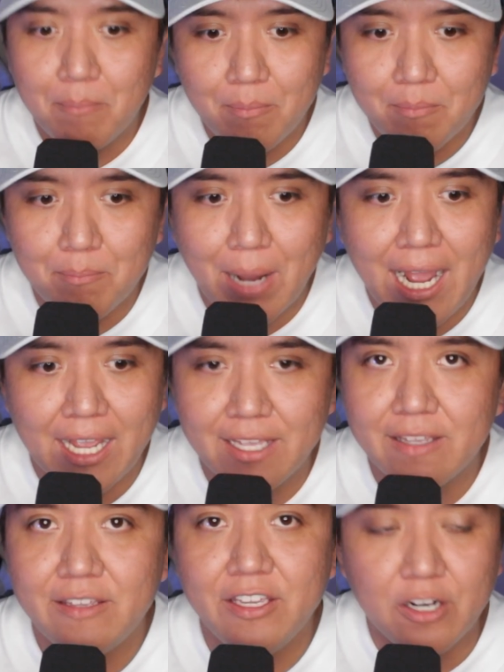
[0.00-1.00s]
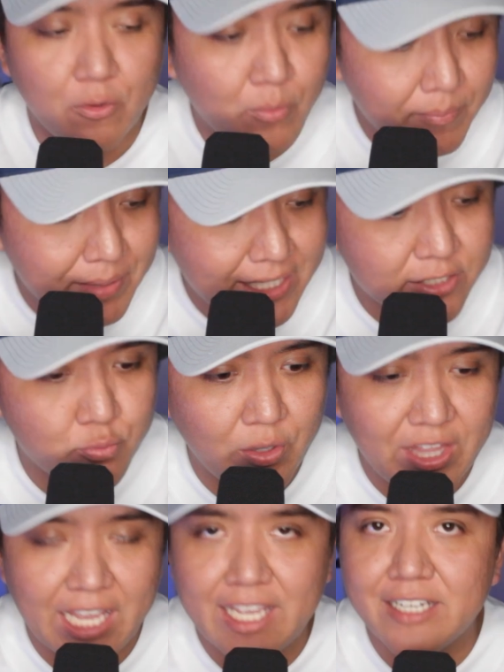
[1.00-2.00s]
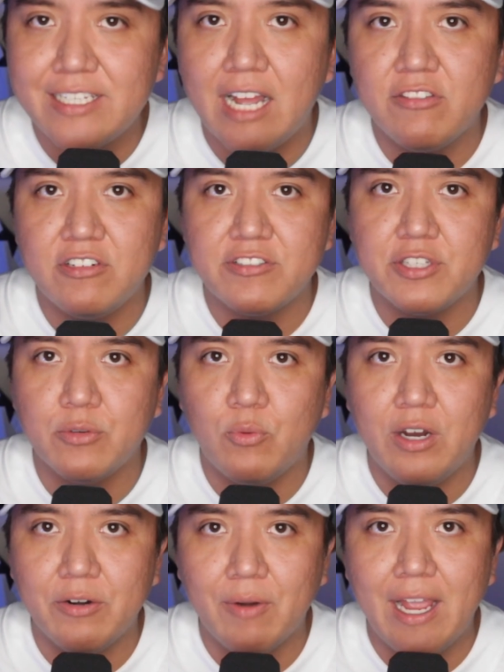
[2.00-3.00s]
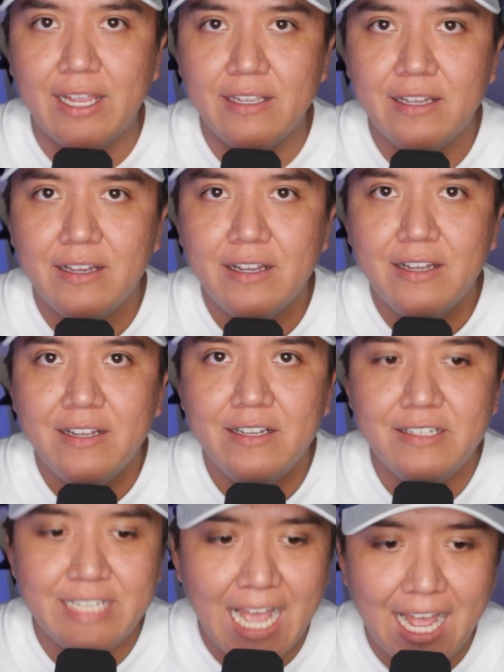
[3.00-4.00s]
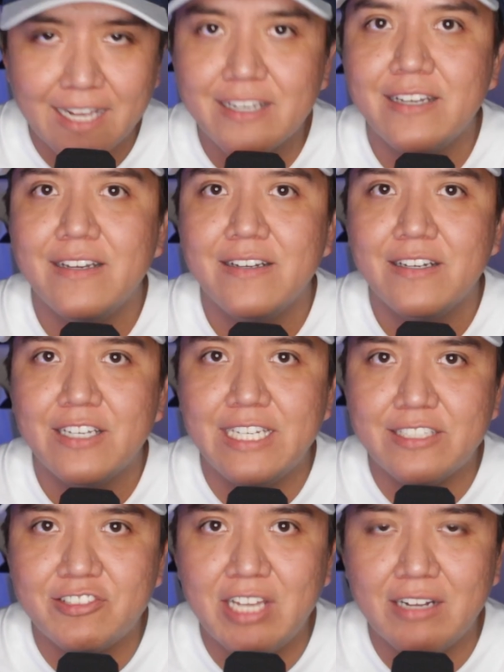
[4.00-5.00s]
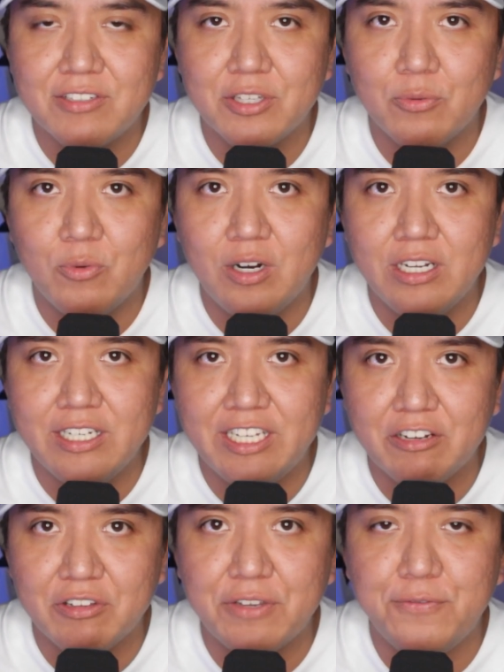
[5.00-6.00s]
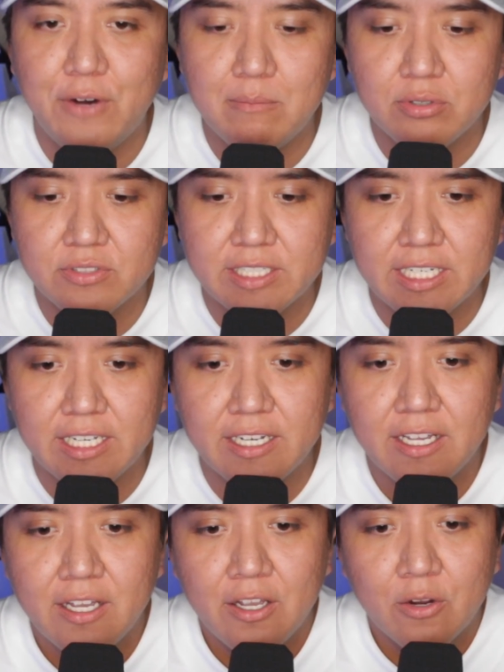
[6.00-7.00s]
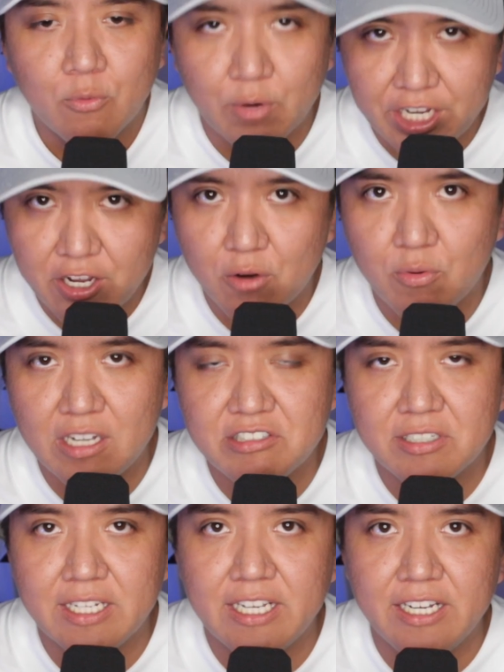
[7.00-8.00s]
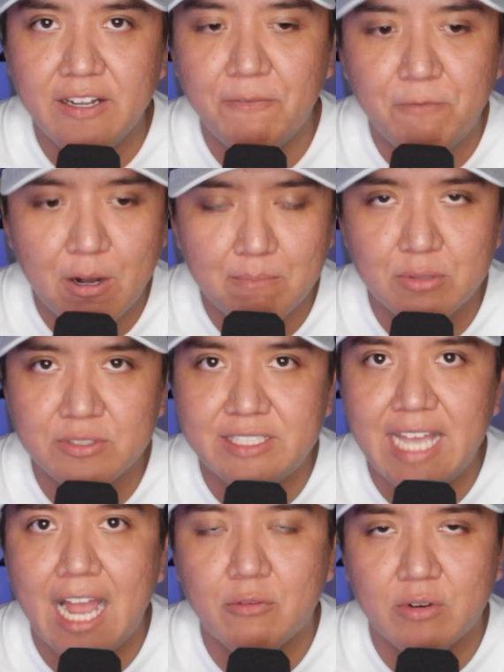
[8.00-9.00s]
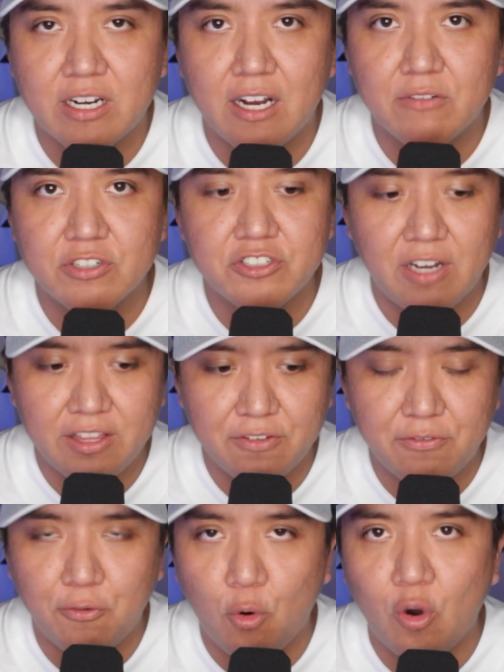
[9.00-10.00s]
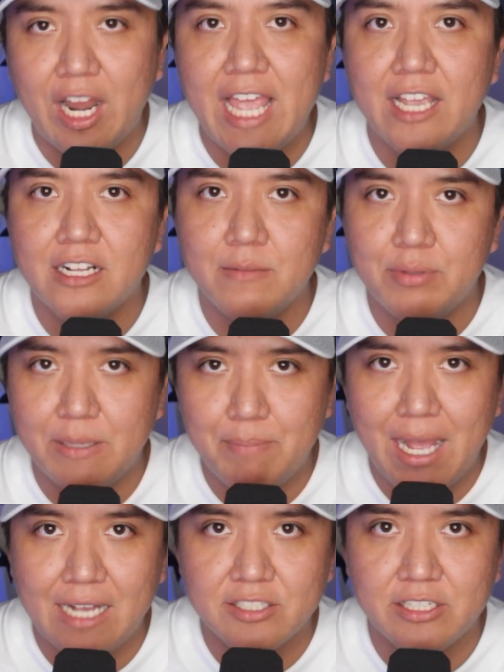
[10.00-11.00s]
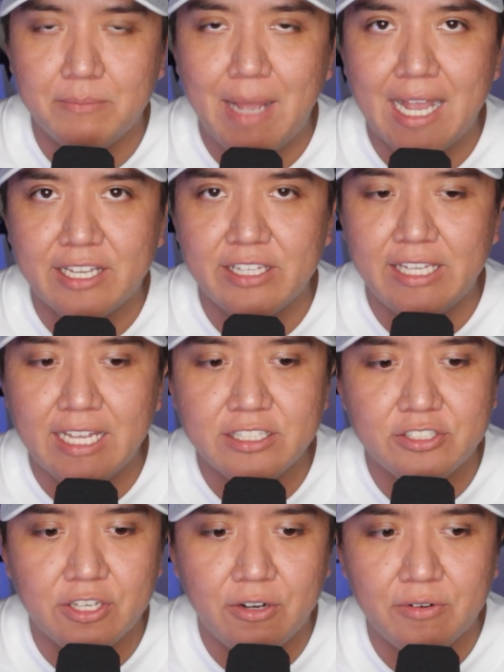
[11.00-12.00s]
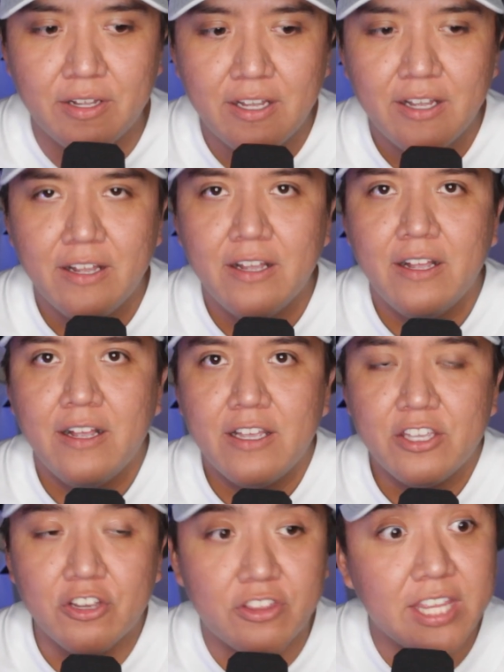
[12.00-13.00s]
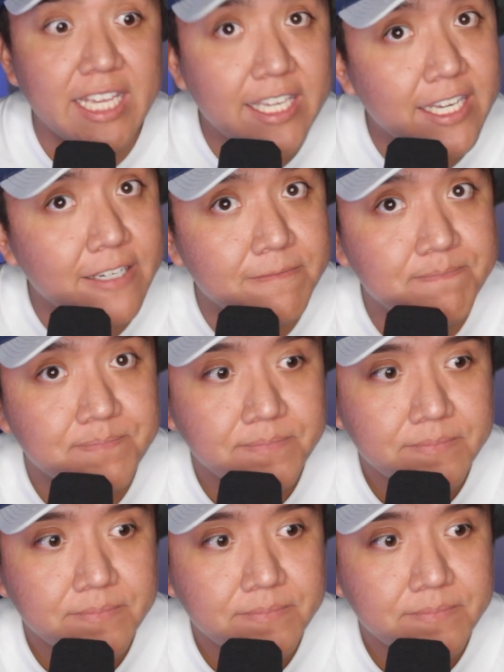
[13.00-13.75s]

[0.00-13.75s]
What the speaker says: by, because when they get down there to the one, right? Dak gets down to the one, nearly fumbles it. Rico runs it in. It fumbles. Dak recovers. You're at the 4. Incomplete pass to the back of the end zone. You're thinking,